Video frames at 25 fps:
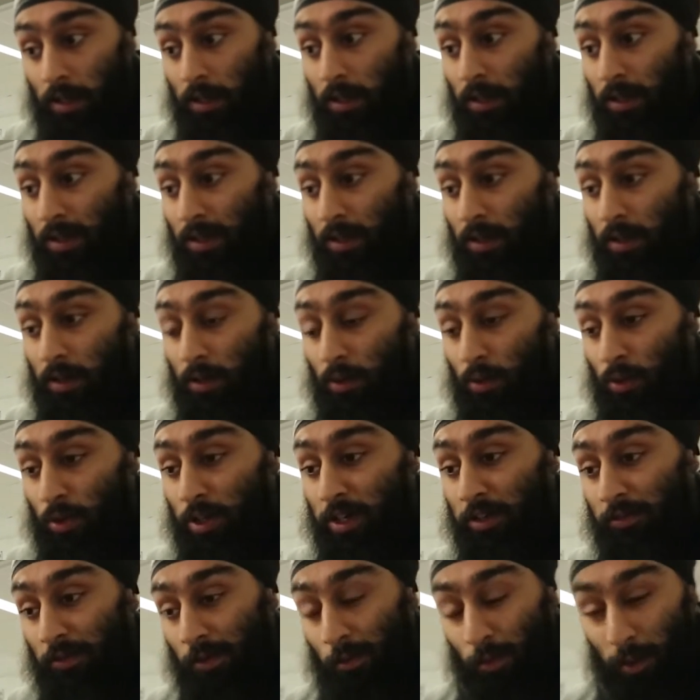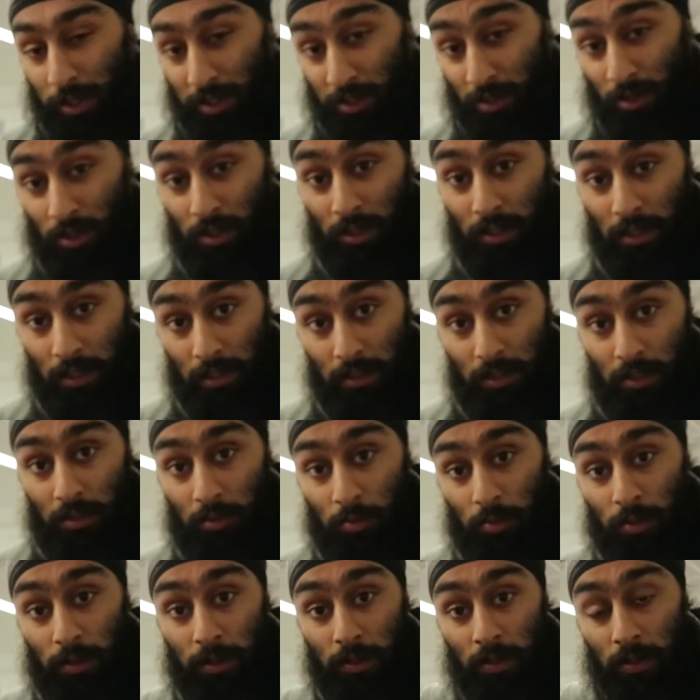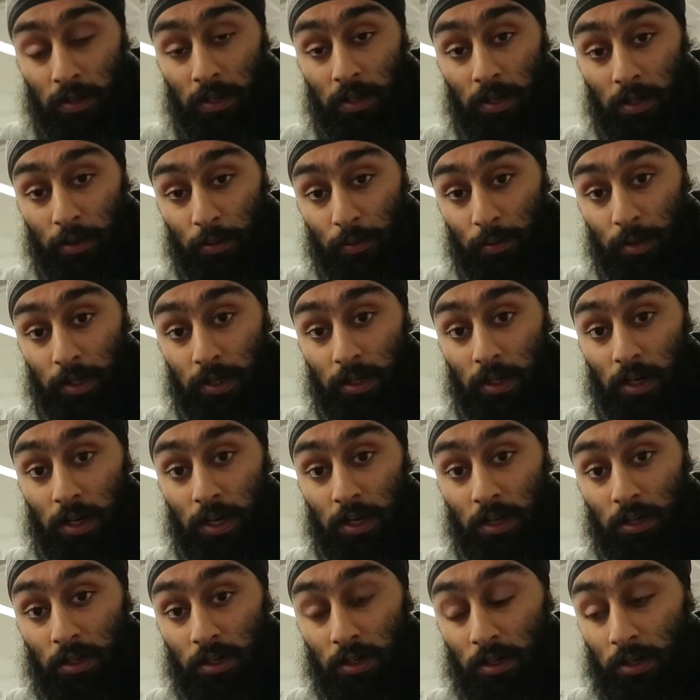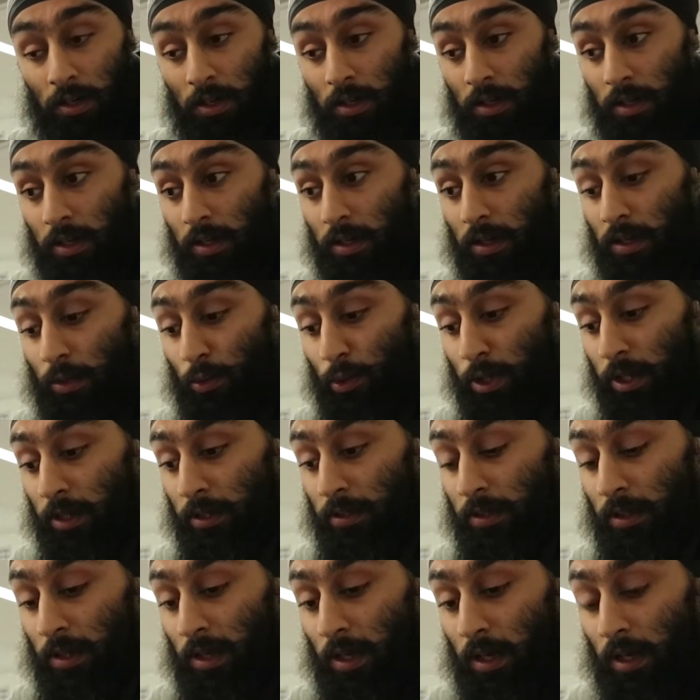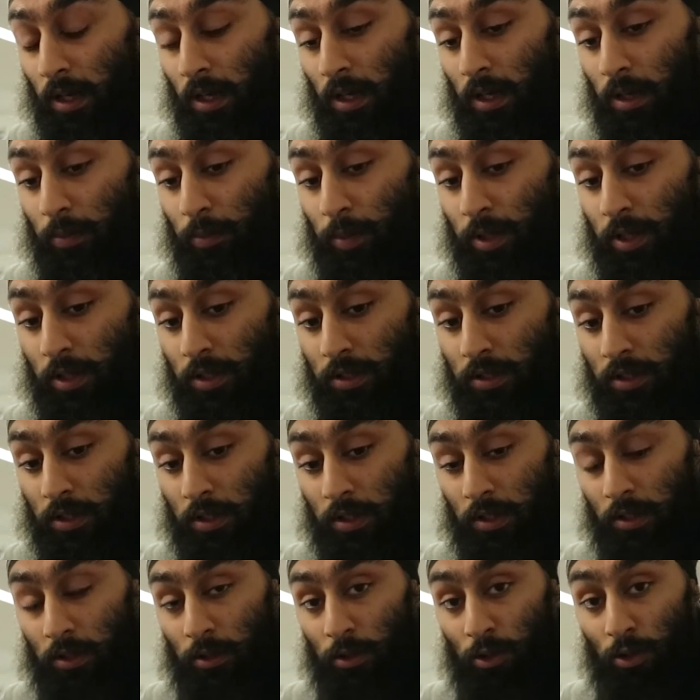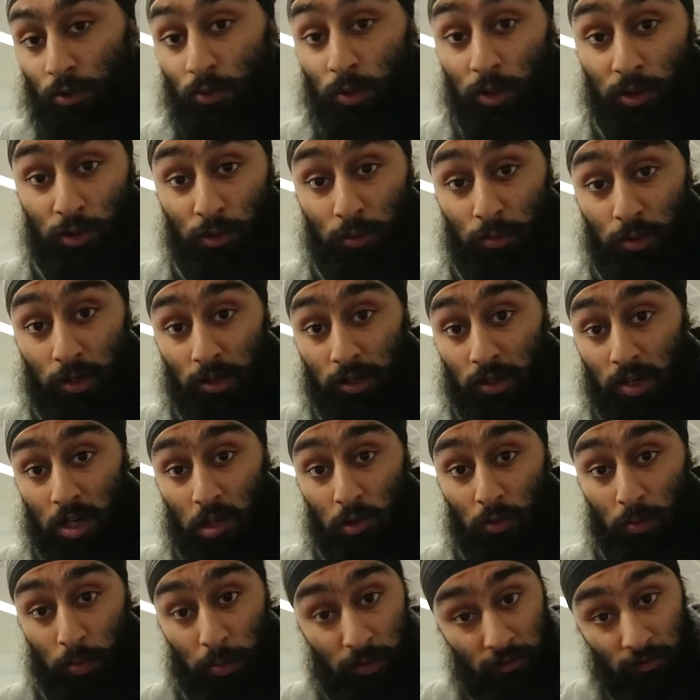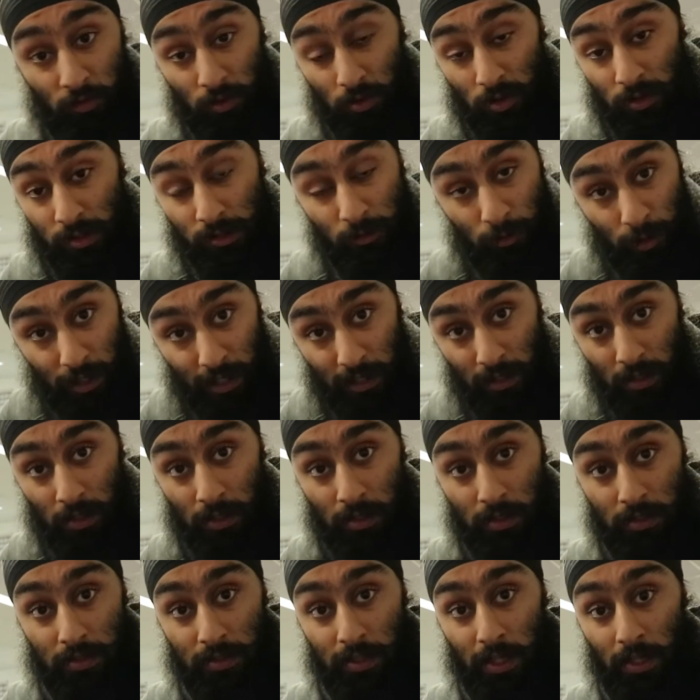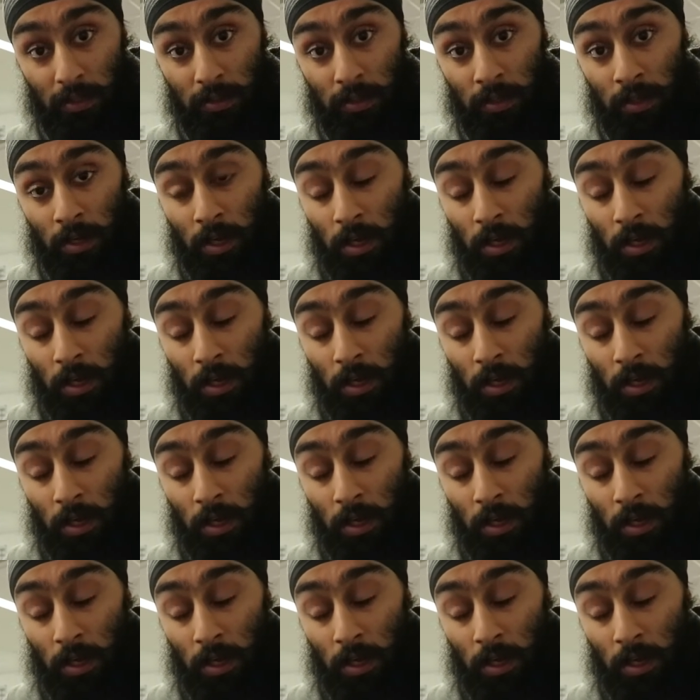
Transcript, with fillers: uh, or even when you get a little bit bit higher uh, weight because you don't want to burn out before the real set